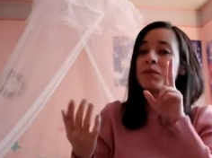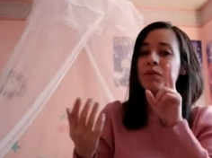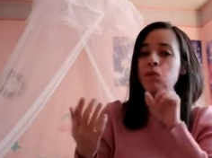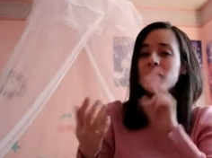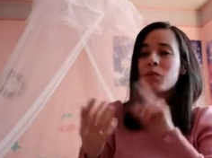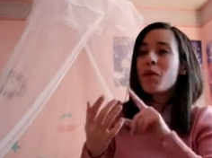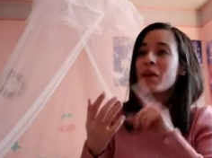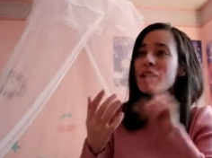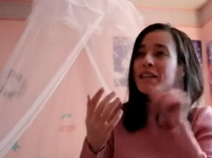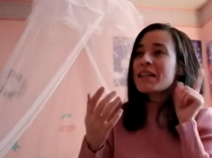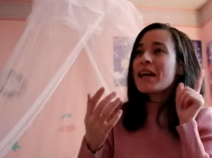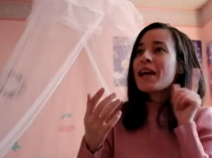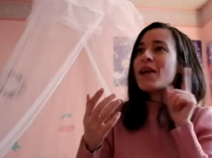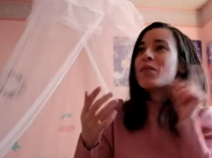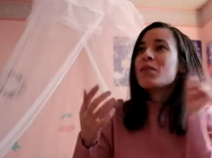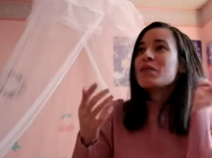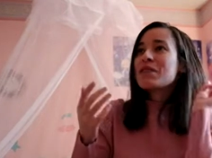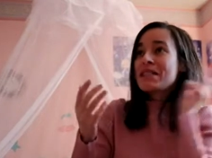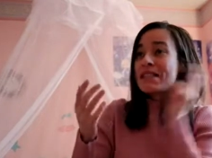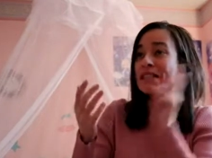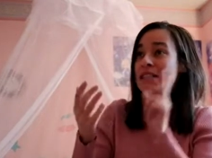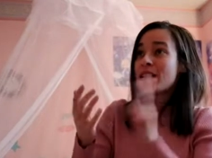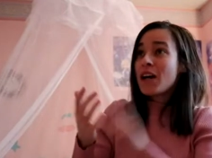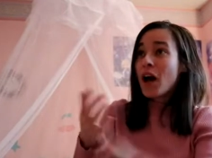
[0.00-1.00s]
one day
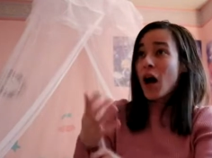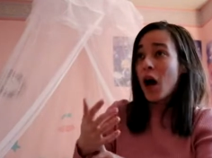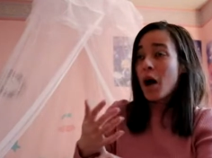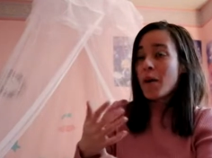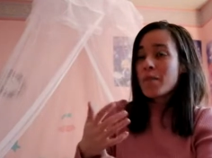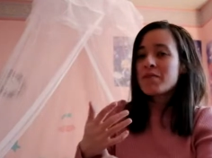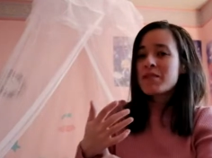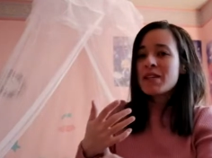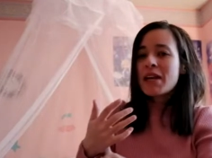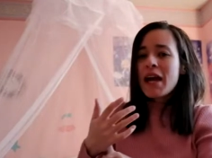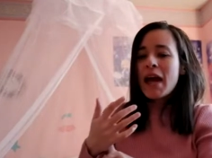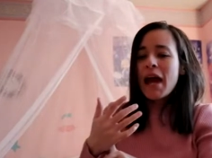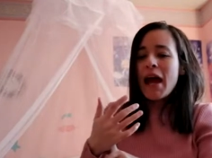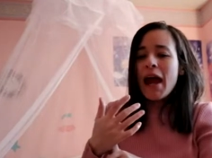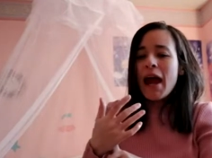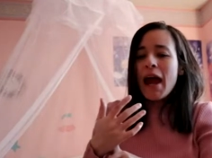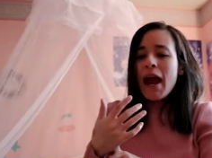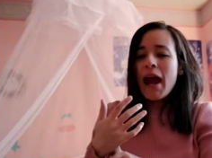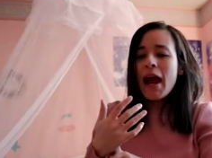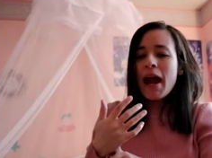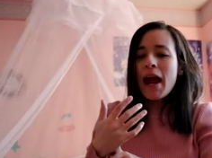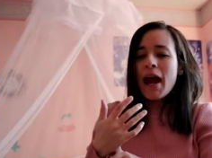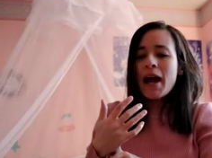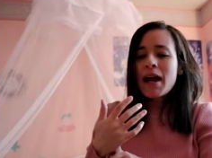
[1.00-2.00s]
was dubbed,
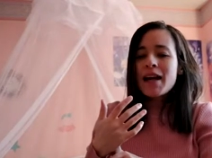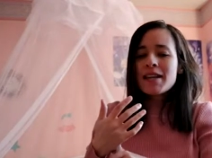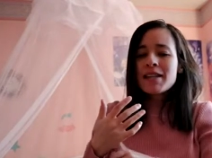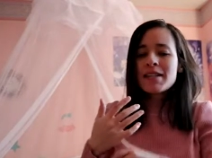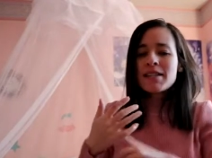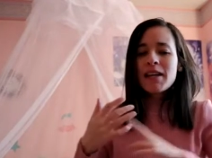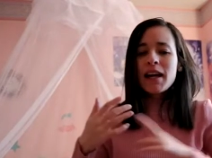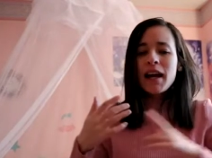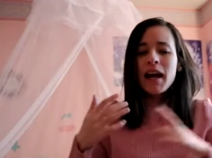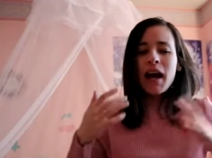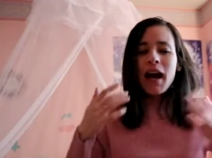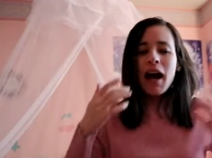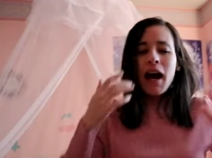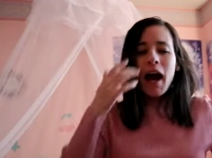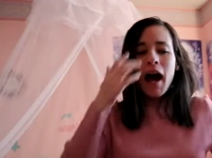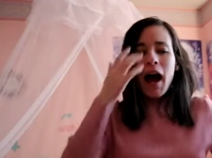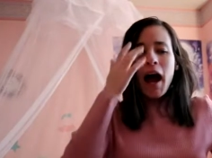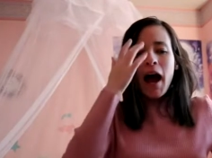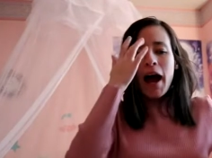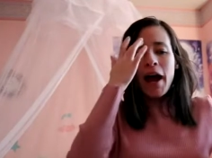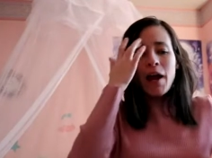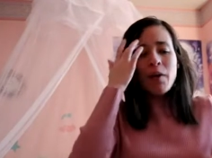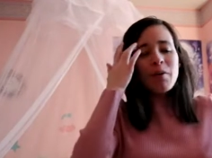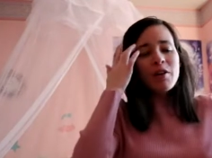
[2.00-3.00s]
and
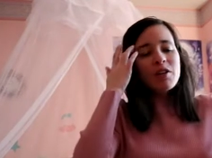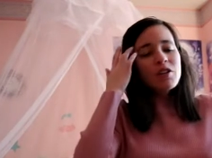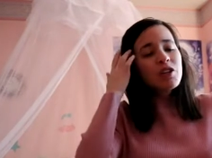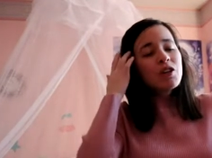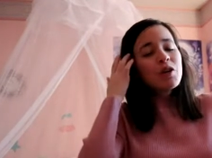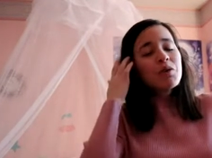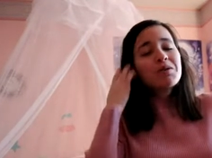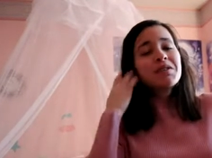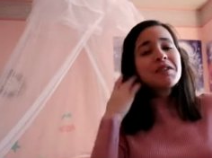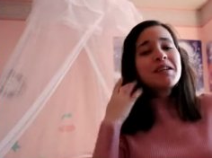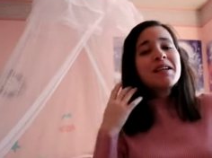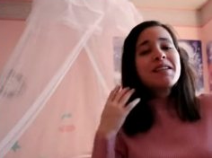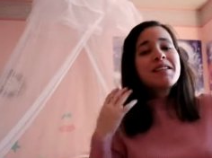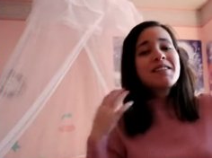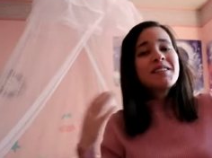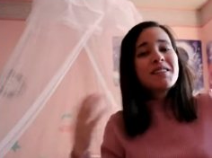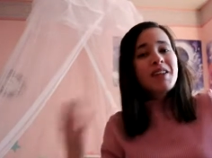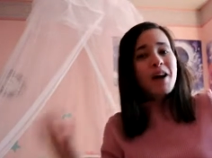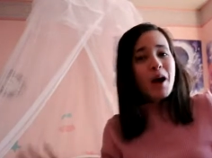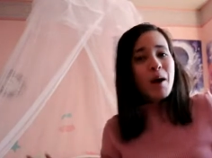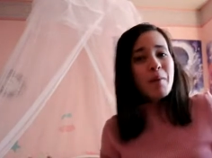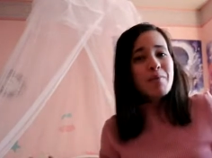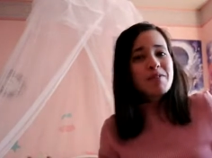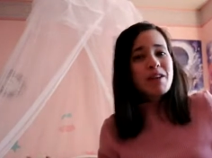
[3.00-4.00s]
I went to go see it
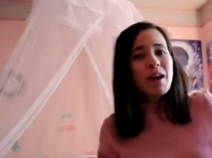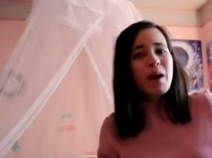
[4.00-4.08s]
dubbed.